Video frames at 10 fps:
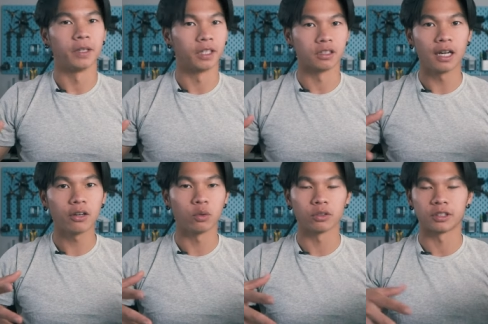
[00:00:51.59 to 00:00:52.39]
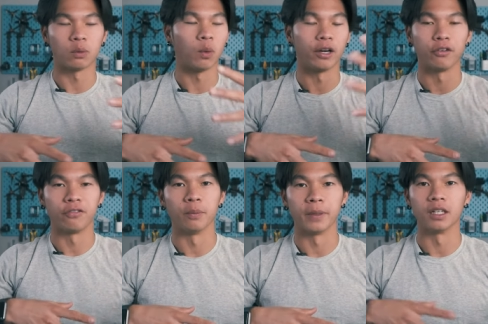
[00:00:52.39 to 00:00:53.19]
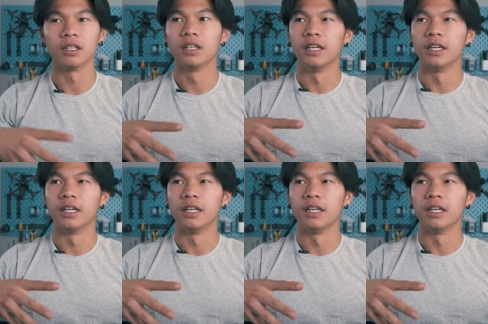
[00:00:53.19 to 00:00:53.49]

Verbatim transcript: because now you understand why you're filming.